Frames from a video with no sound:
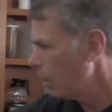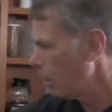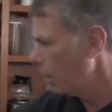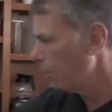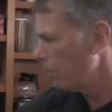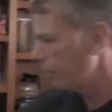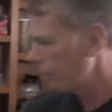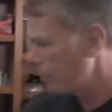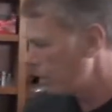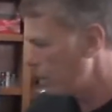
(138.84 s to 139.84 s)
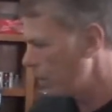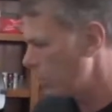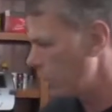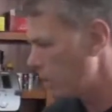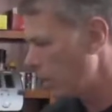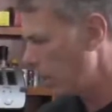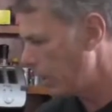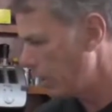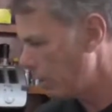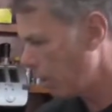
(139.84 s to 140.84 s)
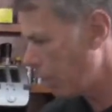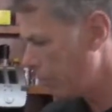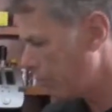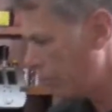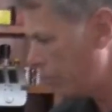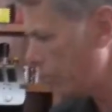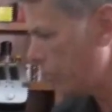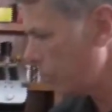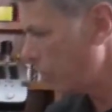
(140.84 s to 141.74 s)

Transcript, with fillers: Um, this is a carbon filter